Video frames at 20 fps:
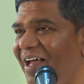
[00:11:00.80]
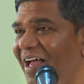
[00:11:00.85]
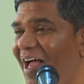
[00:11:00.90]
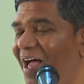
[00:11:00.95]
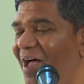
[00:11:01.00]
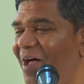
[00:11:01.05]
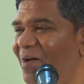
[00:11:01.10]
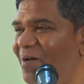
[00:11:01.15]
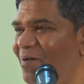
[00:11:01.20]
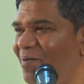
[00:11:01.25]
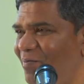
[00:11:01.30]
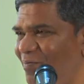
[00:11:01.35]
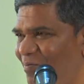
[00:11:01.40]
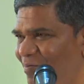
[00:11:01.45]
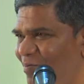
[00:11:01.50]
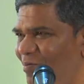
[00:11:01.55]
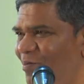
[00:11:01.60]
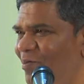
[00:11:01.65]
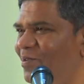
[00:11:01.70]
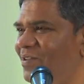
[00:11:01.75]
Huh?
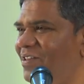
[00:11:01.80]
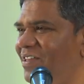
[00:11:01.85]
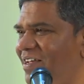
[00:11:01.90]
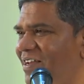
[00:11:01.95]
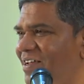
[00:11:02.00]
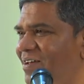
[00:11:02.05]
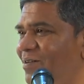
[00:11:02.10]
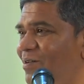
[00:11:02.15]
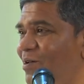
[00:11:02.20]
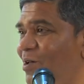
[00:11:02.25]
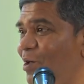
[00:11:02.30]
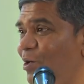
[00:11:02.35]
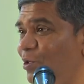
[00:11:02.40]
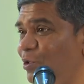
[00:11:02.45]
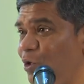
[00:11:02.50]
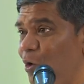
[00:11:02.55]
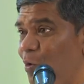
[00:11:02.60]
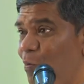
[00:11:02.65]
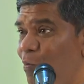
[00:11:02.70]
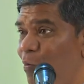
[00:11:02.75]

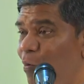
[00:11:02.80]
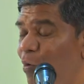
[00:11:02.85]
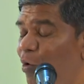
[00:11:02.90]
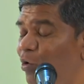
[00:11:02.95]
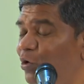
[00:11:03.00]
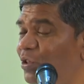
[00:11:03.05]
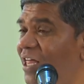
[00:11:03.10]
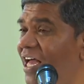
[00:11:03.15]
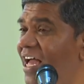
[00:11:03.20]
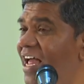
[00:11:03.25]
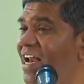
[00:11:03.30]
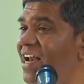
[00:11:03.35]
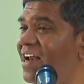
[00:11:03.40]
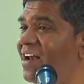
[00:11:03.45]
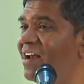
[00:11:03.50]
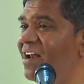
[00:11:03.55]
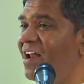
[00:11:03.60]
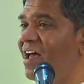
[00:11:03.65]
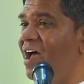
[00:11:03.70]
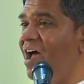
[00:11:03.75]
So more
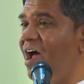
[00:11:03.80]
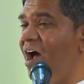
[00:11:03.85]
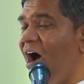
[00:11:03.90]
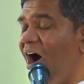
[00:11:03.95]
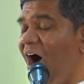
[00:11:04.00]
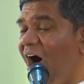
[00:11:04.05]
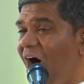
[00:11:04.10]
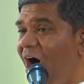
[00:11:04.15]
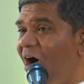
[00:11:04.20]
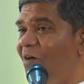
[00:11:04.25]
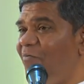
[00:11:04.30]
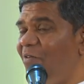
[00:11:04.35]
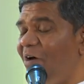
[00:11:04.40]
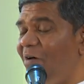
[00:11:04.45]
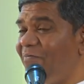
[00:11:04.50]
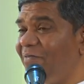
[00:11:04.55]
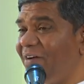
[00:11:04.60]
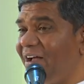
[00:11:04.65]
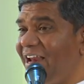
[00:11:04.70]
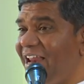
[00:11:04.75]
than half
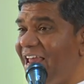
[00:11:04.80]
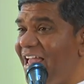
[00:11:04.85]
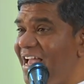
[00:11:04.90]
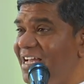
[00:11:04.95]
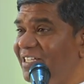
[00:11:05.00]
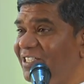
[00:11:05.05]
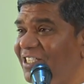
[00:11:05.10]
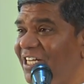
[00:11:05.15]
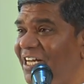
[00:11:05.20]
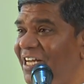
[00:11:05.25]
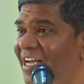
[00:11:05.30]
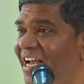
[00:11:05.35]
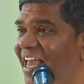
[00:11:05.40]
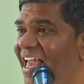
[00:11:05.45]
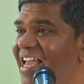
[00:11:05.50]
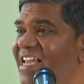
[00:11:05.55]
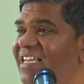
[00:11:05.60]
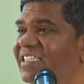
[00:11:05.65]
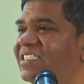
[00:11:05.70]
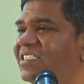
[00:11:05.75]
of creation
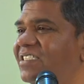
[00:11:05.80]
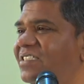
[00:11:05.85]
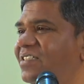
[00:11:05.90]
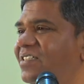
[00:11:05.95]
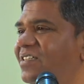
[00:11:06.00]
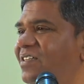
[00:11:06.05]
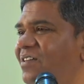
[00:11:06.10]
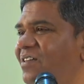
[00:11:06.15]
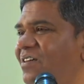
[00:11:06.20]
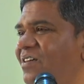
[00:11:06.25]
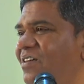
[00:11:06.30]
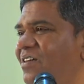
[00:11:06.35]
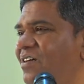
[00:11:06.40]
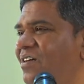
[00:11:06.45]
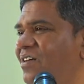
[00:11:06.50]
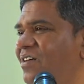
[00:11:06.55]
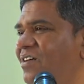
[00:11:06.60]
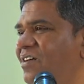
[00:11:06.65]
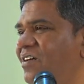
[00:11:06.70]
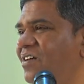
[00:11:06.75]
days
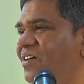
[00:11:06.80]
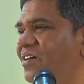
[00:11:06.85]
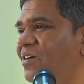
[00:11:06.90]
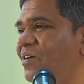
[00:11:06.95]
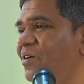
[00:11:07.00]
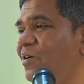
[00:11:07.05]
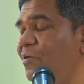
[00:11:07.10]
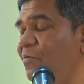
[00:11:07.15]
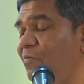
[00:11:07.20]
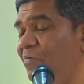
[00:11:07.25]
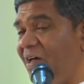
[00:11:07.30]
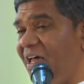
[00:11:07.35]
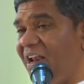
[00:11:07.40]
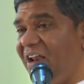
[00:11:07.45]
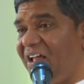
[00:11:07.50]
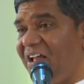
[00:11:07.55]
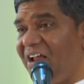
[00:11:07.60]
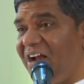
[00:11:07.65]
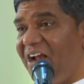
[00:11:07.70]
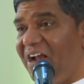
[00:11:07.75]

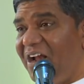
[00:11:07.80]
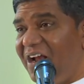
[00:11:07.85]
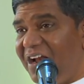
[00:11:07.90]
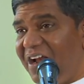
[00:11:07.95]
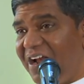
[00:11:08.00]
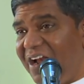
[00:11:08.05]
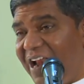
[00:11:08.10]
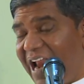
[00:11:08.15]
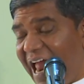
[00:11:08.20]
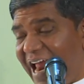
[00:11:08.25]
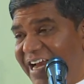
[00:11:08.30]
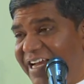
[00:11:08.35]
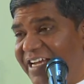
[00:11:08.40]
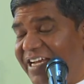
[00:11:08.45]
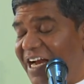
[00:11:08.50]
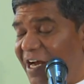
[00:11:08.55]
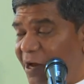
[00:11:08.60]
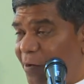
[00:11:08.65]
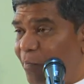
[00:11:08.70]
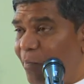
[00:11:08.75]
were
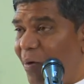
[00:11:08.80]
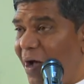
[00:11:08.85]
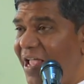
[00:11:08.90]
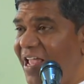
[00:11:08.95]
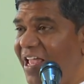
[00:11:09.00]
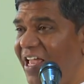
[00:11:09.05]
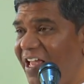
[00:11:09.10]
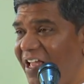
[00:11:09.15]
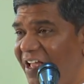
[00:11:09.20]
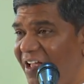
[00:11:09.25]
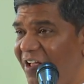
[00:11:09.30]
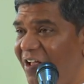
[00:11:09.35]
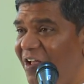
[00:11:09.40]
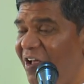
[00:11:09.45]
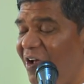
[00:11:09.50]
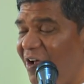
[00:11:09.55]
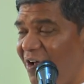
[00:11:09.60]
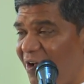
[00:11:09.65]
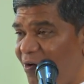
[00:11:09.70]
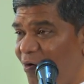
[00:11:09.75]
lighted by
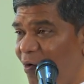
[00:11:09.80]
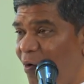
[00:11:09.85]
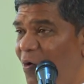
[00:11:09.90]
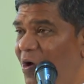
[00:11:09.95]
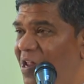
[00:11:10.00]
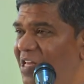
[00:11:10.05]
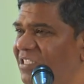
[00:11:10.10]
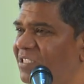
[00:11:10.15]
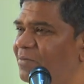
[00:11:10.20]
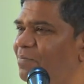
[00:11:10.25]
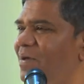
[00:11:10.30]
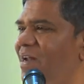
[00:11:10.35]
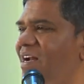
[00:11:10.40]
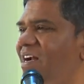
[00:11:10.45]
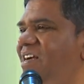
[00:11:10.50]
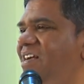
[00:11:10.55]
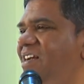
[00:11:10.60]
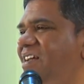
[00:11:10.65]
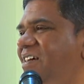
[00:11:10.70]
Holy Spirit.